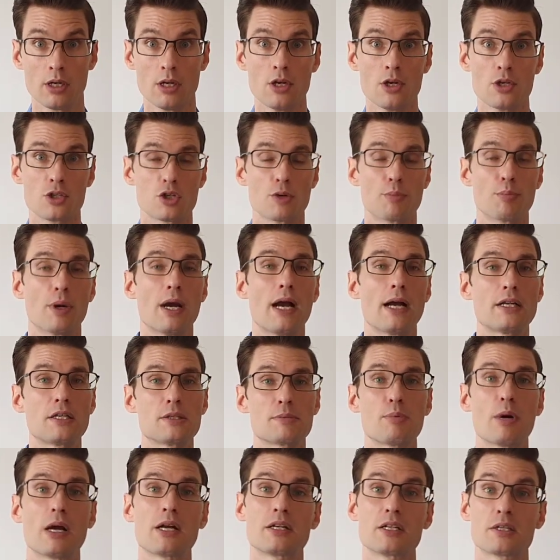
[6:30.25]
So practice,
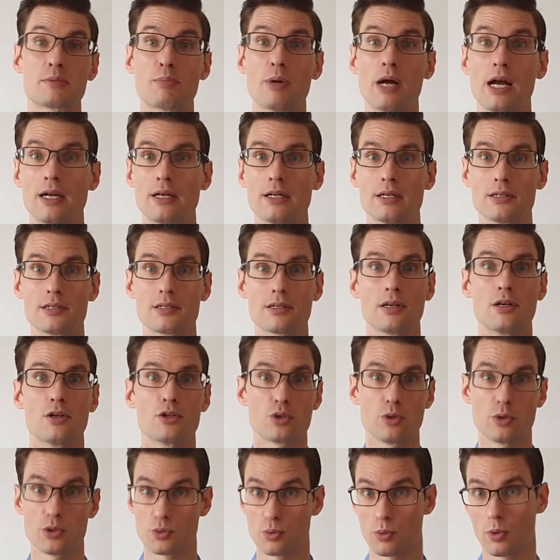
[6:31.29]
practice, practice so
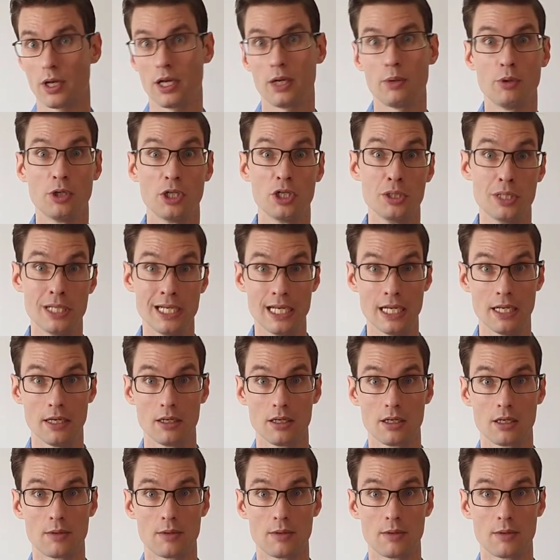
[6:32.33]
it's ready when you need it.